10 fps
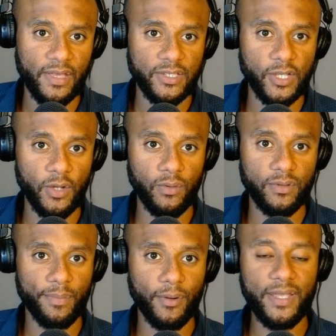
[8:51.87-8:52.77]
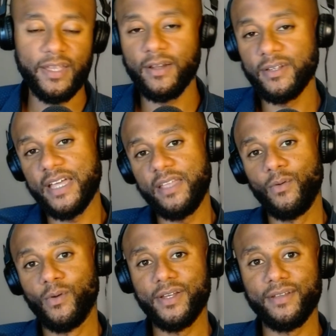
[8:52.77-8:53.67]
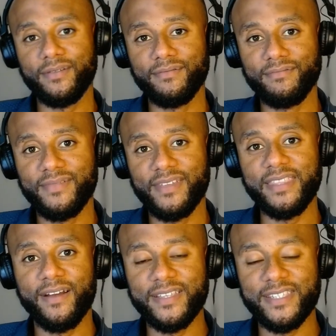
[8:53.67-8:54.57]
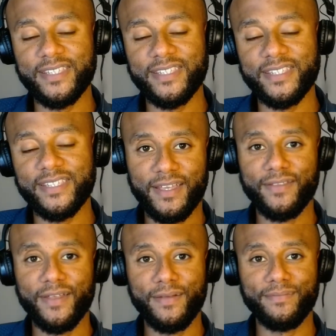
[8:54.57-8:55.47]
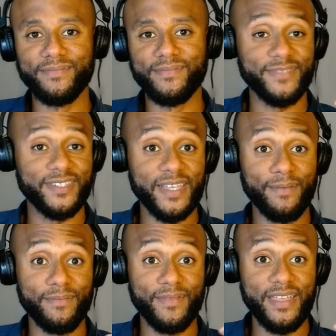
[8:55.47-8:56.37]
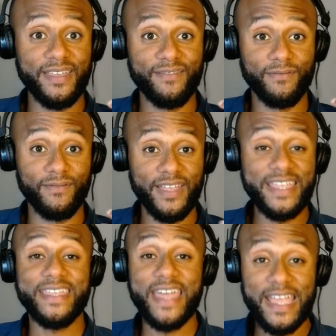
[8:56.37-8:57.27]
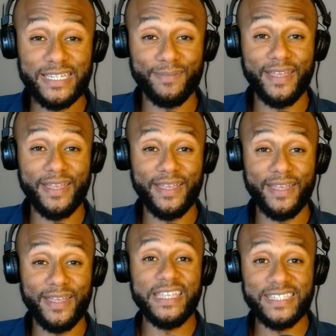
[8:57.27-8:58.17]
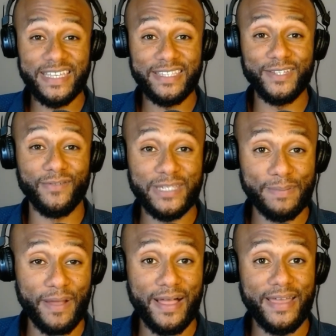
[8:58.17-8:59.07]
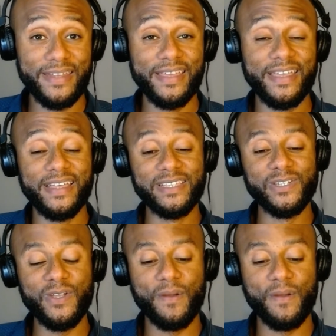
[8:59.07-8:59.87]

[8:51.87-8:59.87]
So the point here is that you want to get their attention, give them some engagement, a reason to respond to your